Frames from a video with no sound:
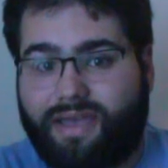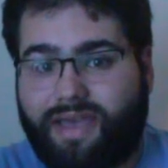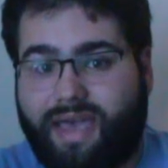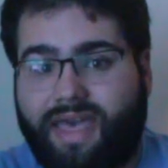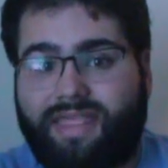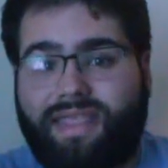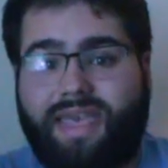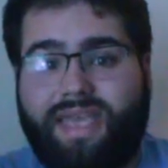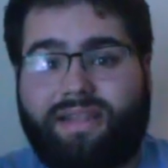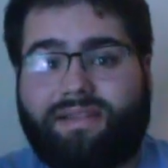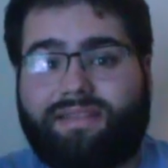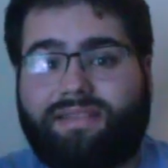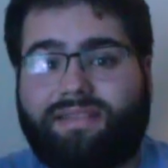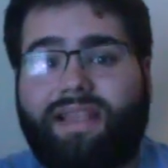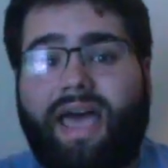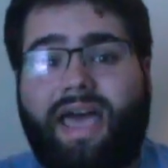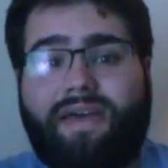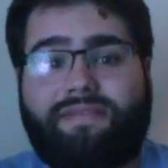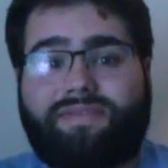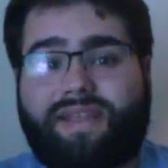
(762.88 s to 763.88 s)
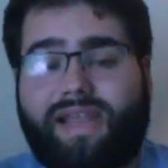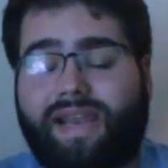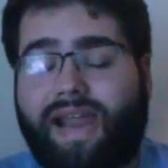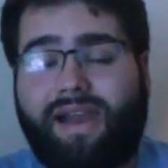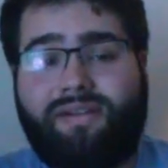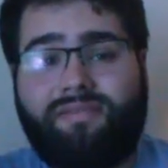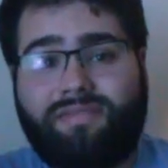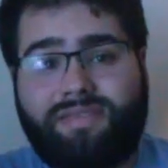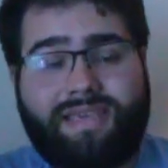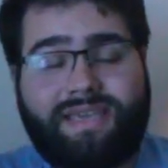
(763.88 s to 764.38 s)
and then left, and
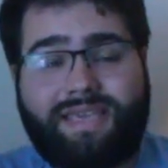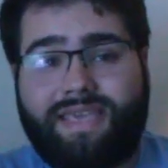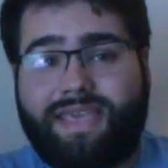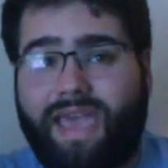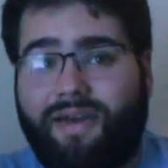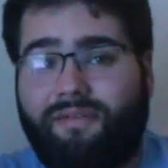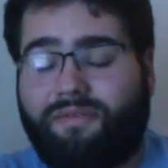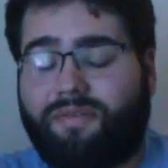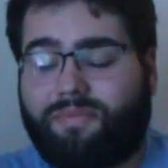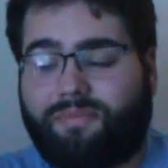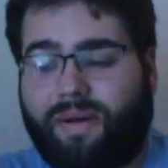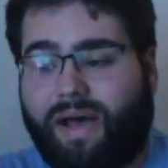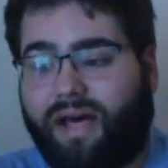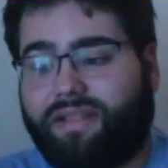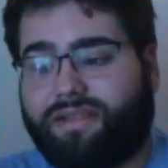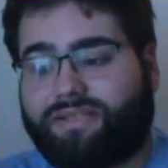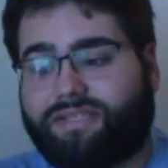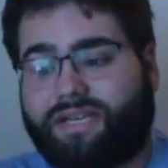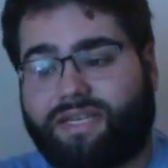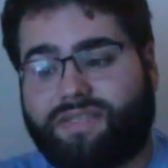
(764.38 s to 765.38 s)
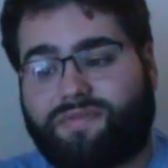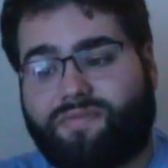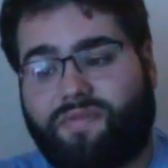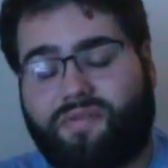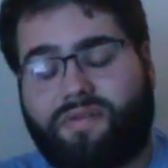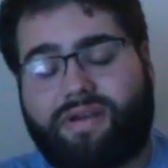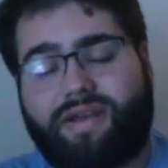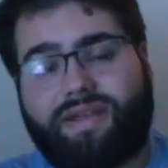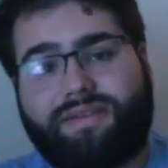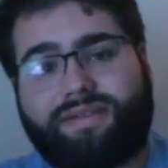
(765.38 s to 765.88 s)
I don't think he ever apologized
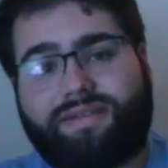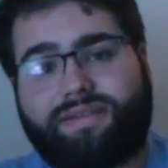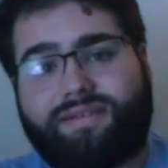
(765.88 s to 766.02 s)
for it.